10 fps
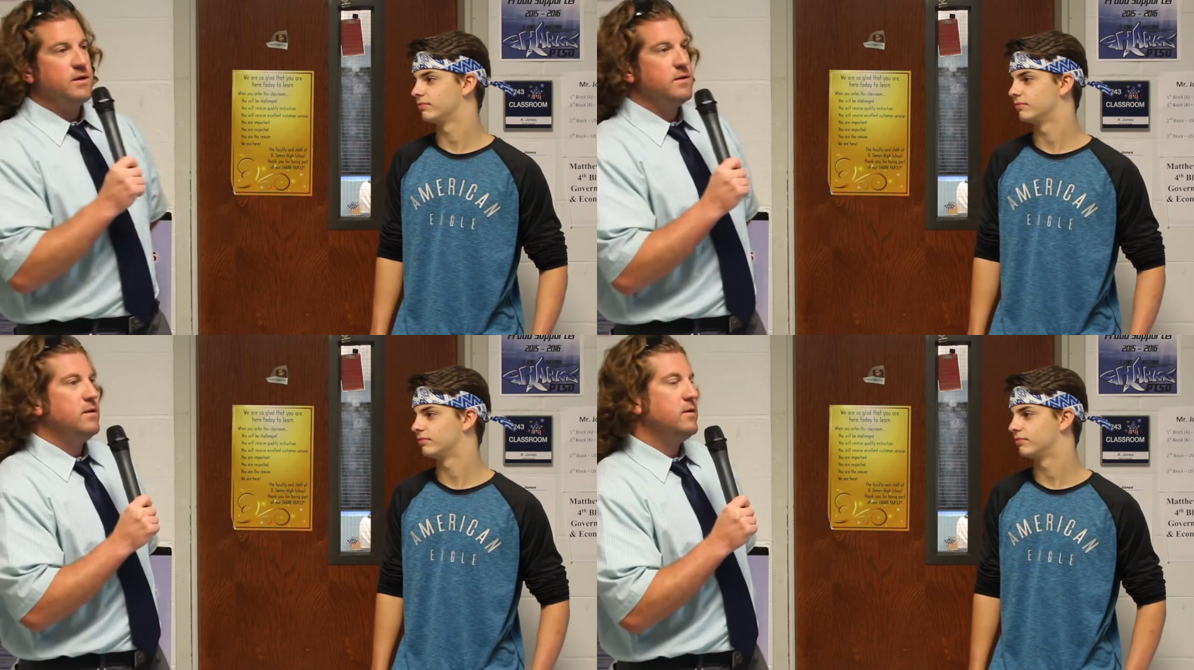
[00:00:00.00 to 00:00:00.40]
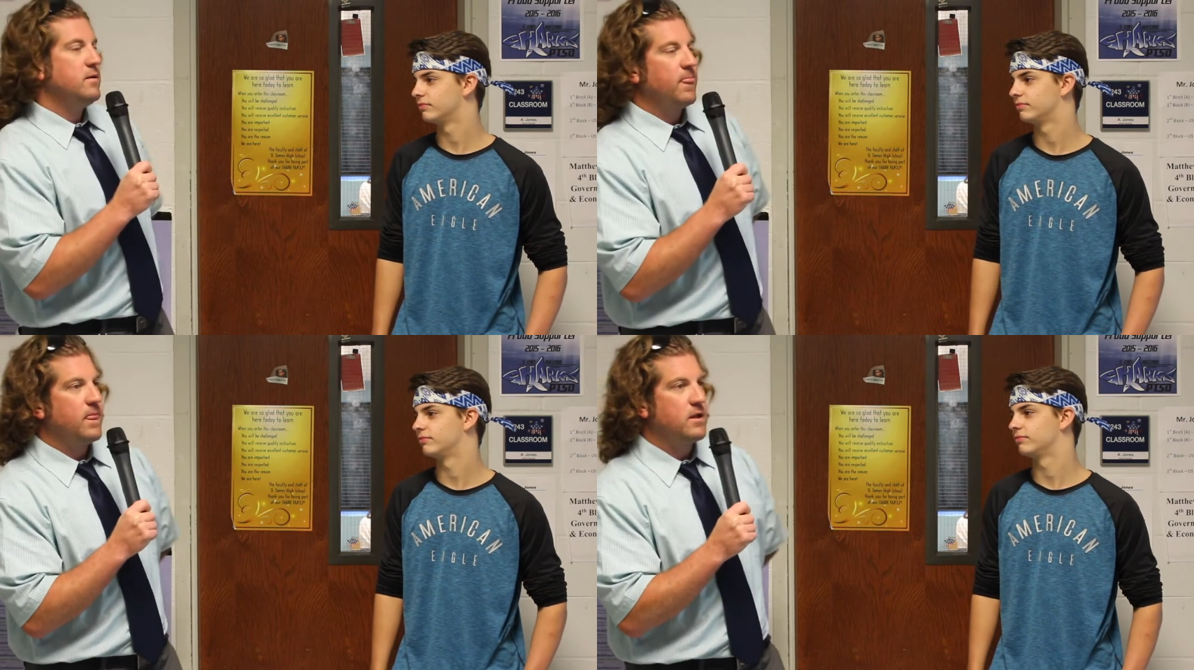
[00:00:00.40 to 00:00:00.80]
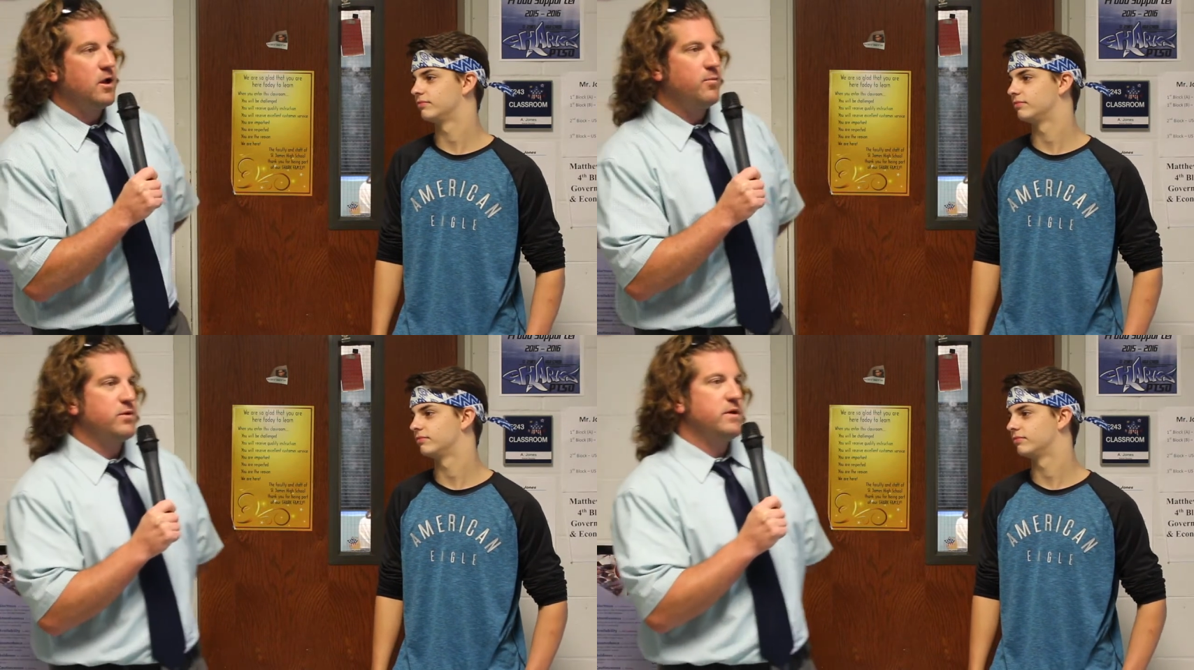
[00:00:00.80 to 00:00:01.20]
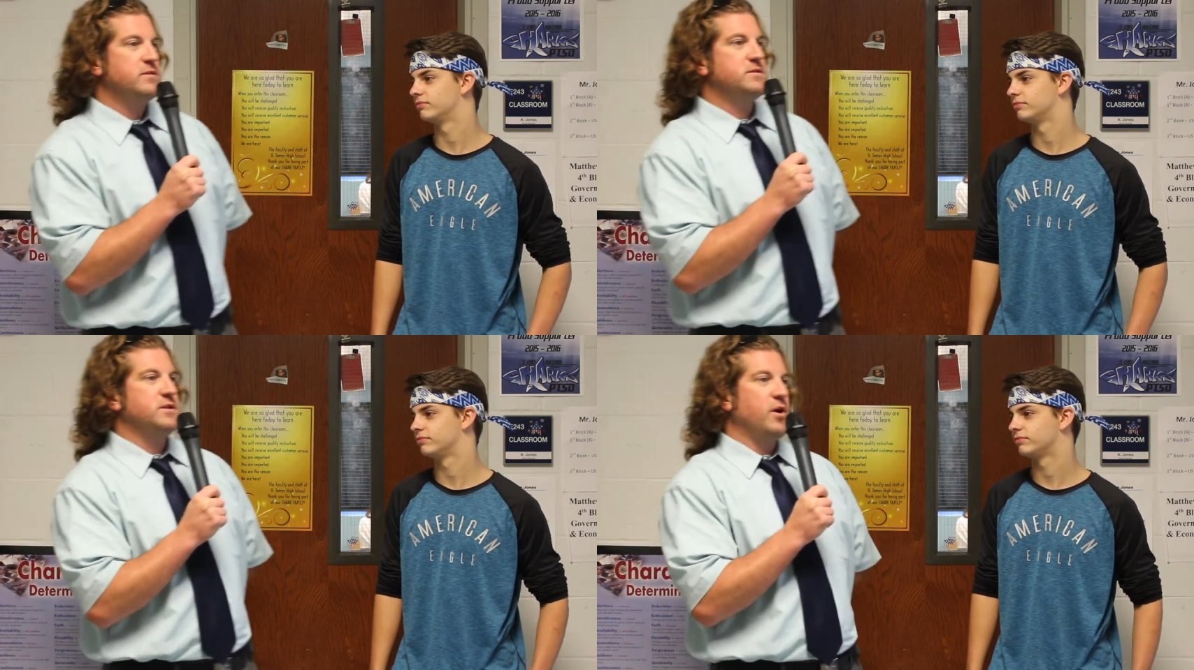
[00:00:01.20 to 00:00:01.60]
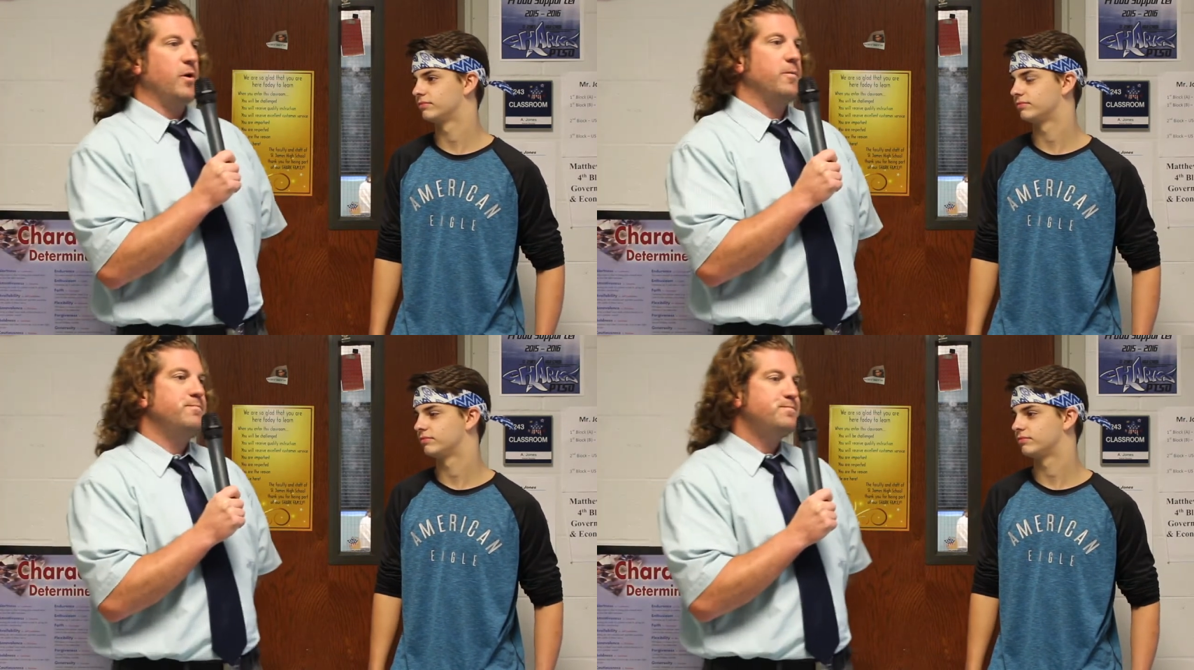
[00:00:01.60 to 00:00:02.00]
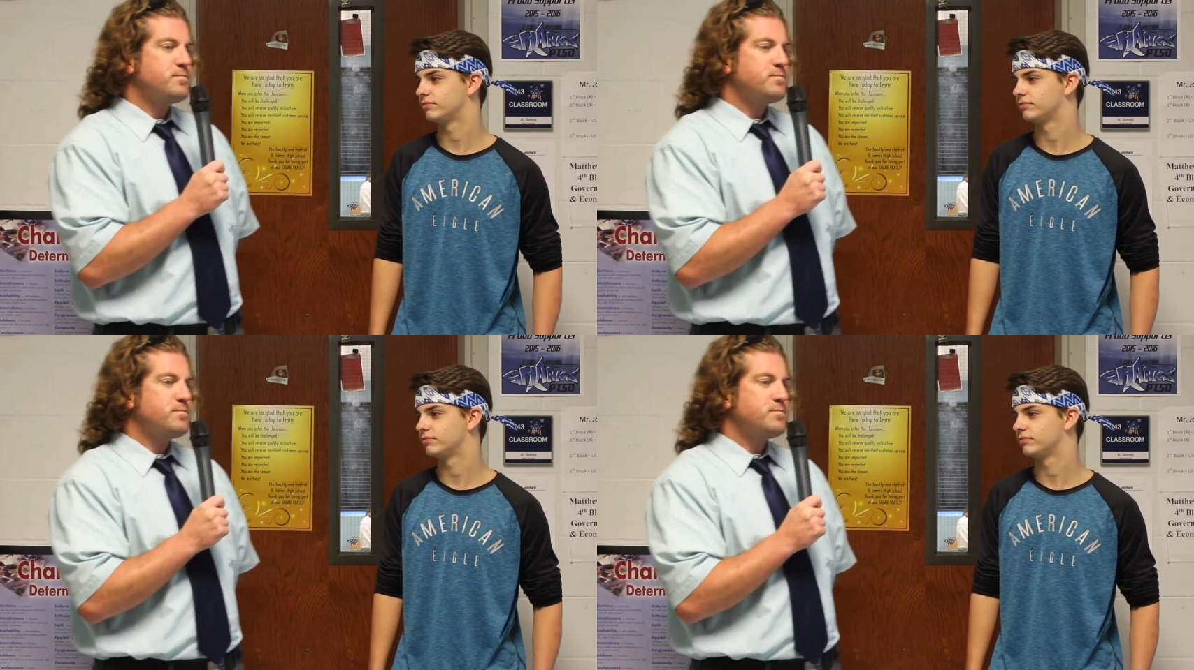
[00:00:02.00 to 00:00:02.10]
Speaker 1: a couple years ago,